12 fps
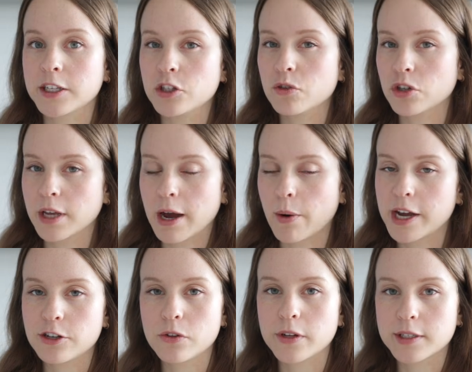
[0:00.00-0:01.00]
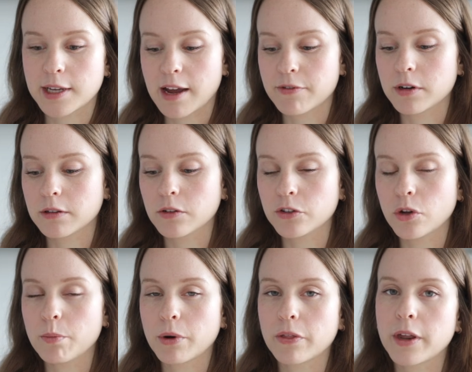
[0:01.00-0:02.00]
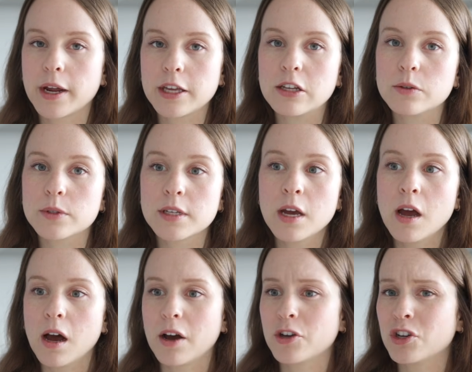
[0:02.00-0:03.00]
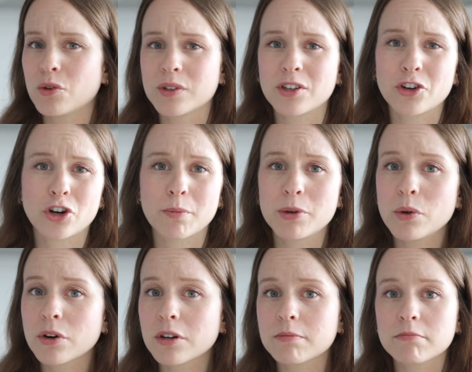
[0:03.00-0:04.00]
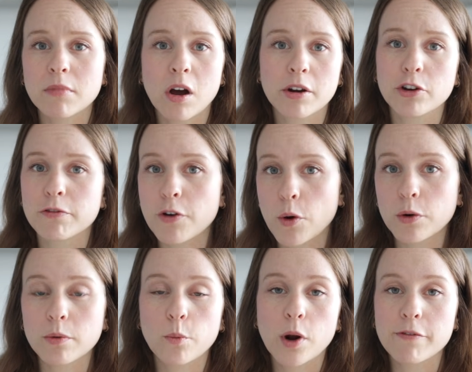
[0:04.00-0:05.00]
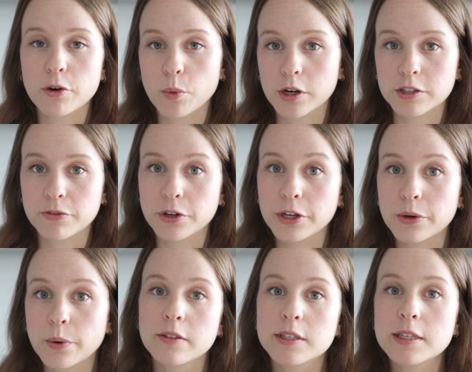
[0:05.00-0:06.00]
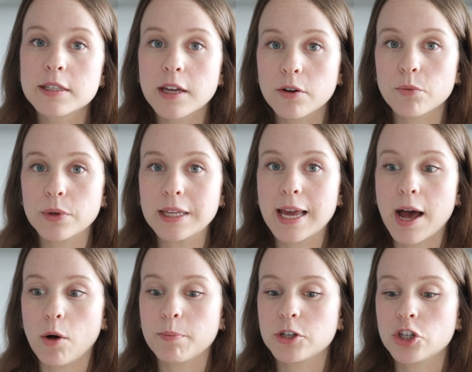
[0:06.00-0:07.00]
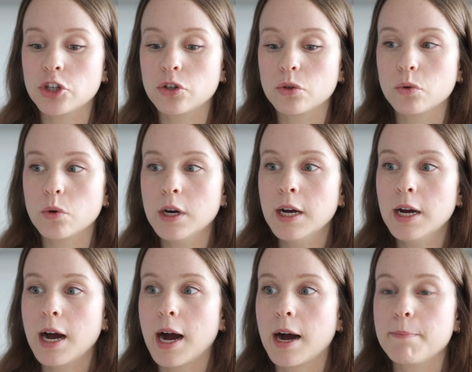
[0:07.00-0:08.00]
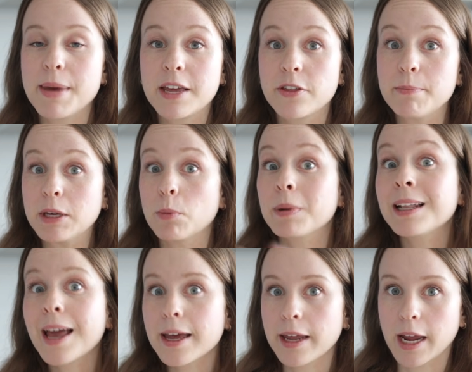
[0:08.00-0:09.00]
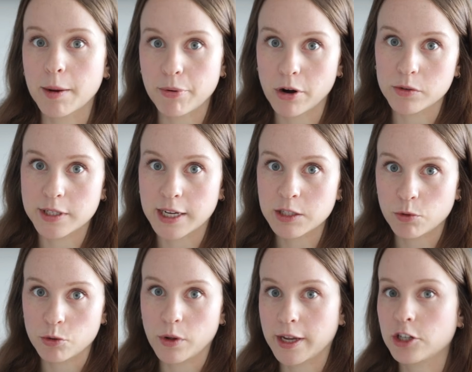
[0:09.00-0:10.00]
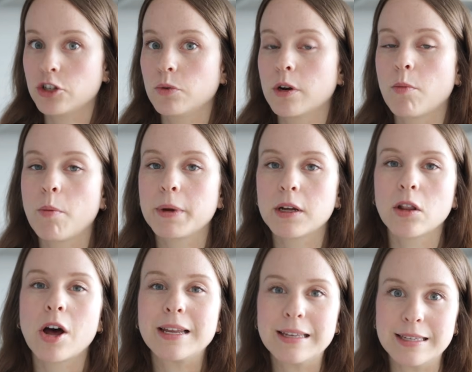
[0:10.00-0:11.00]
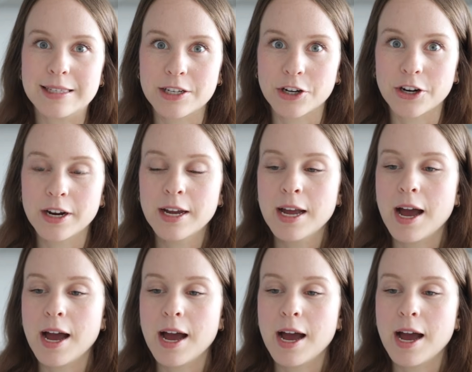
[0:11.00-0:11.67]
That's usually how I do this. I have a little notebook that I use. You can do this on your computer, on your phone, whatever works for you. This is going to really help to make the meal planning process, which we'll get to in a moment, a lot easier